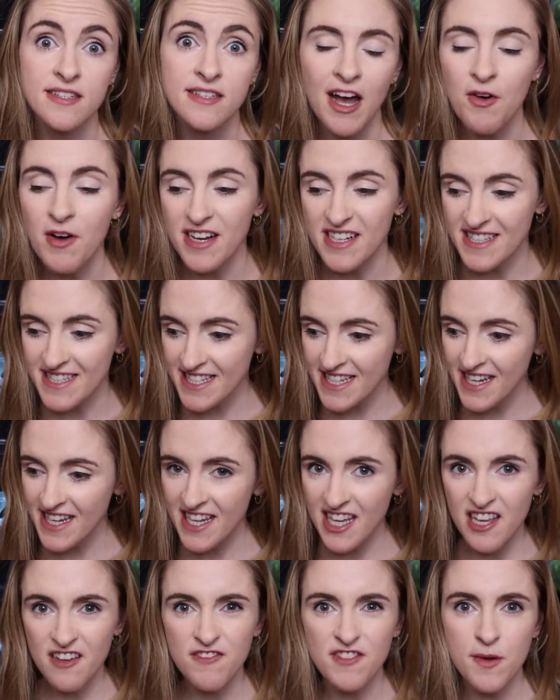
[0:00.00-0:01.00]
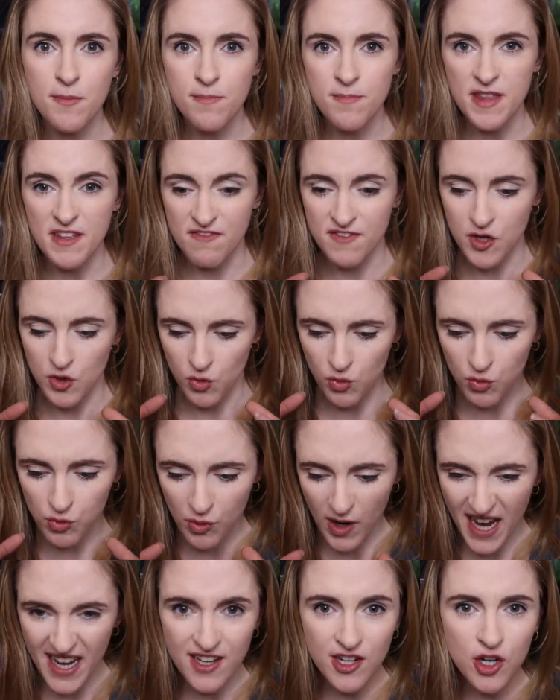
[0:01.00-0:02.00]
I want to see if the if the
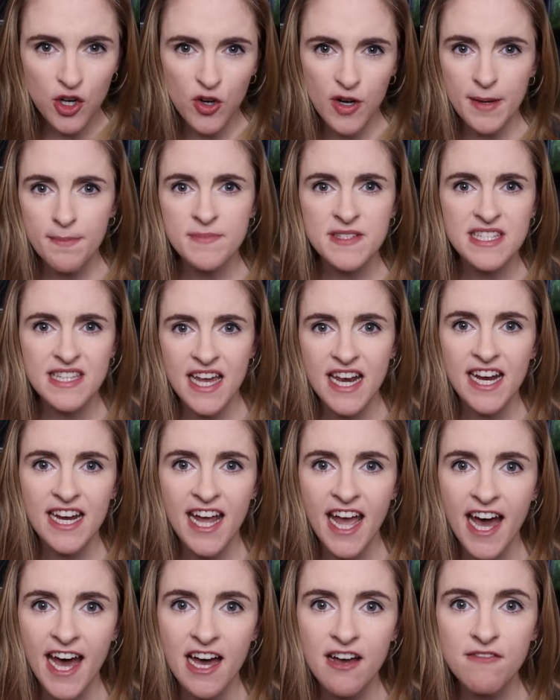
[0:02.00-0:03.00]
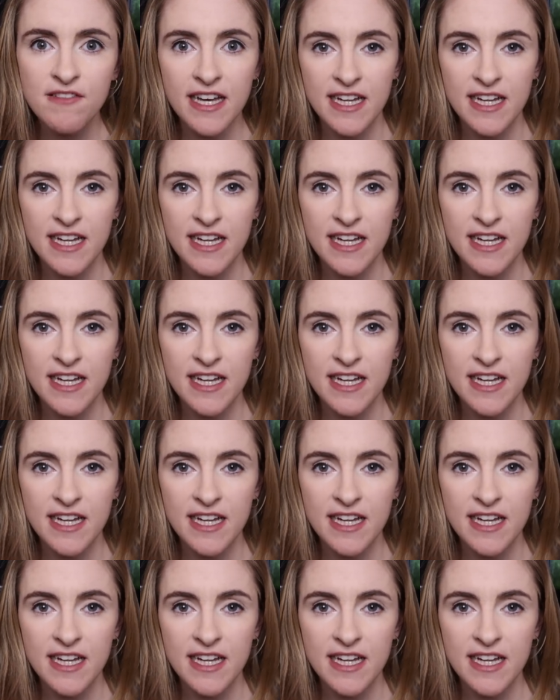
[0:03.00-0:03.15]
red crypts that I have,